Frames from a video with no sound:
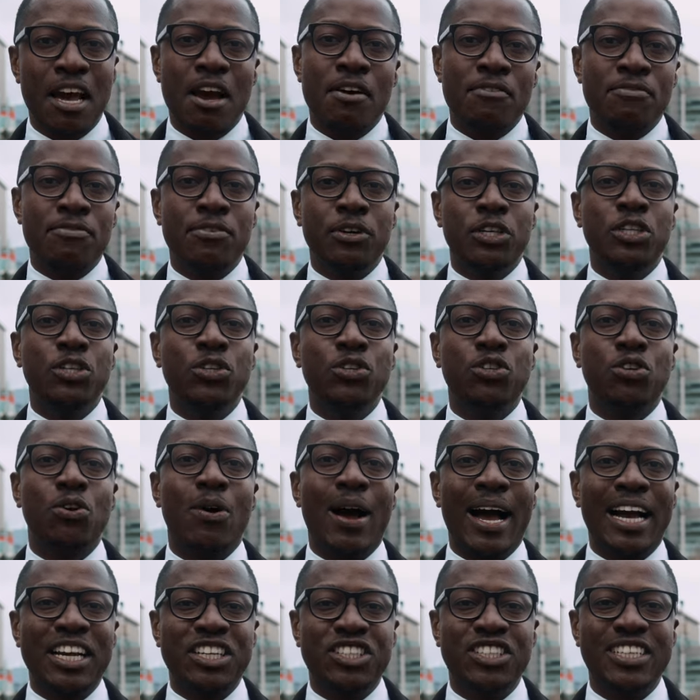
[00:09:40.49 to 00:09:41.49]
for you to
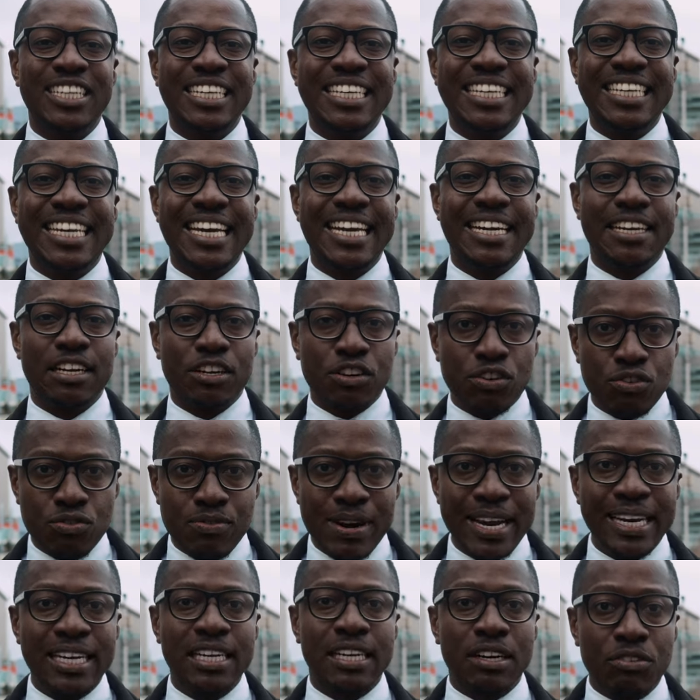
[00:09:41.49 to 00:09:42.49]
actually get
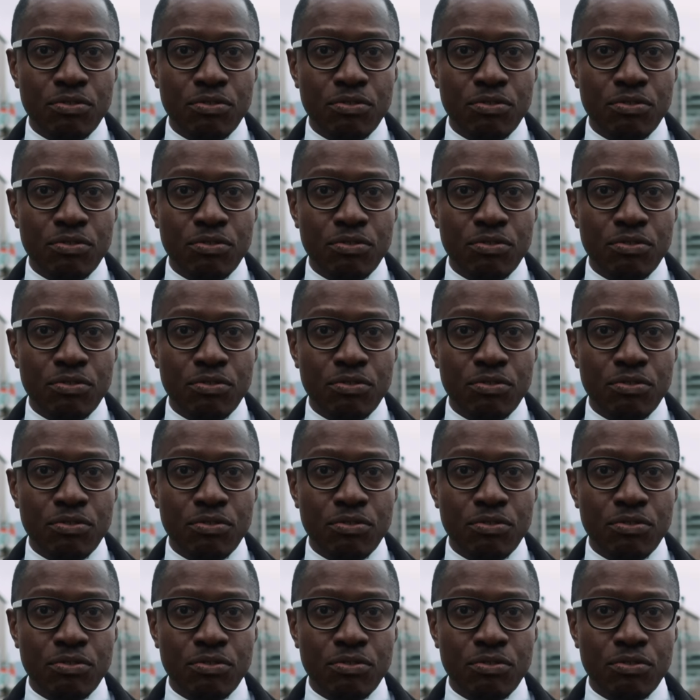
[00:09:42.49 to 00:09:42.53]
great